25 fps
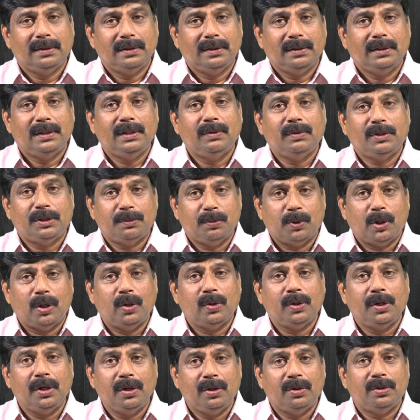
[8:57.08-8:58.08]
He was
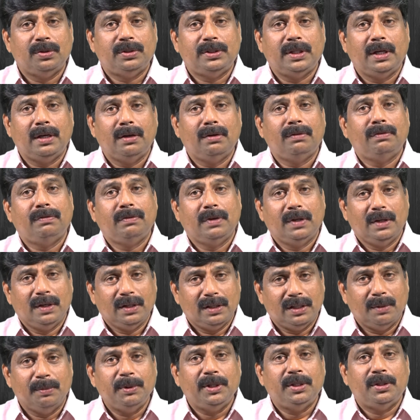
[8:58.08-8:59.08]
monologuing to self,
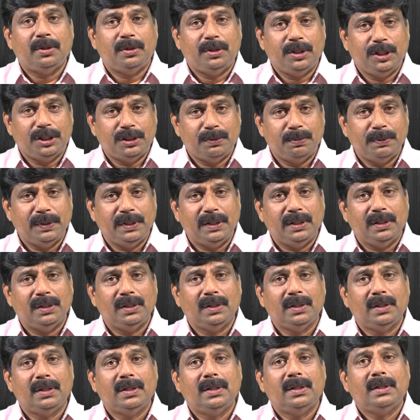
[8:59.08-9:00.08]
coming to teach me.
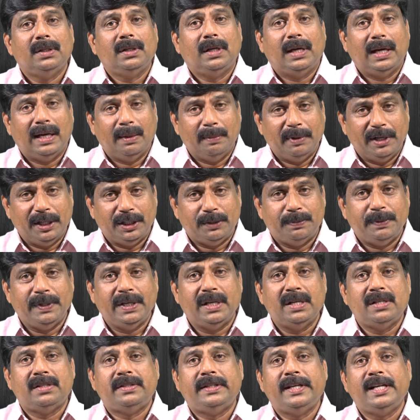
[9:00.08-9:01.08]
I am an
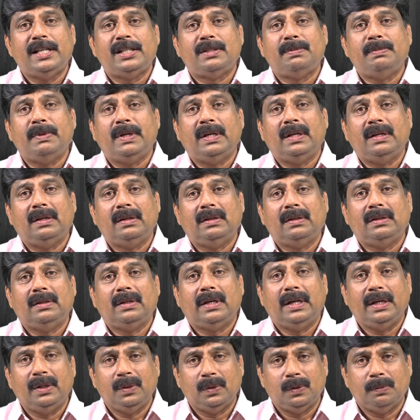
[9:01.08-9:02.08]
experienced salesman.
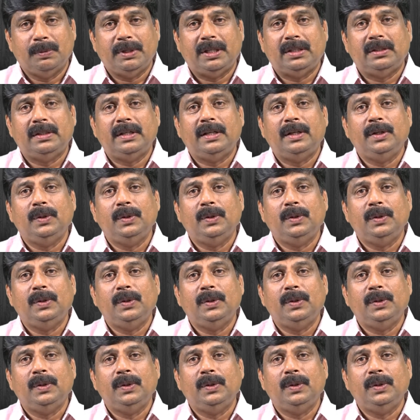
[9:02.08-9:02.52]
I know better than